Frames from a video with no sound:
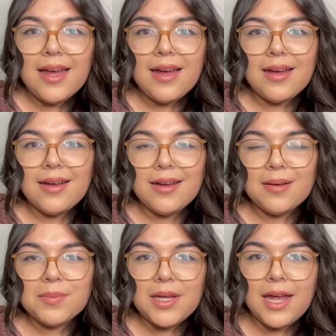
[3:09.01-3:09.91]

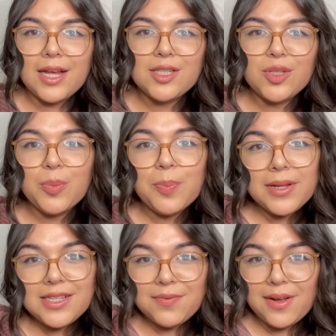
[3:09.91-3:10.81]
So
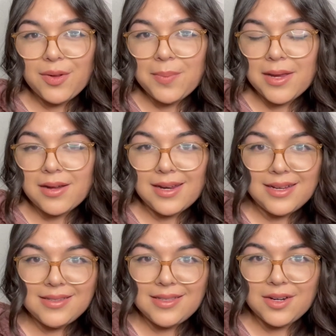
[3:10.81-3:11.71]
please follow me on
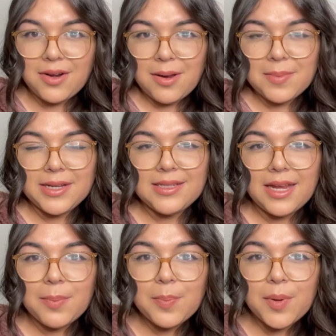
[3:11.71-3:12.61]
Instagram because I
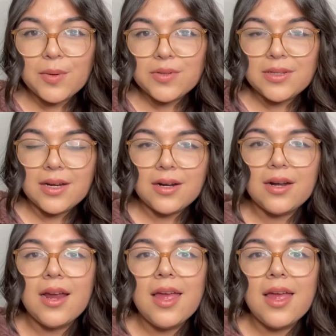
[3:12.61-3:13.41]
post there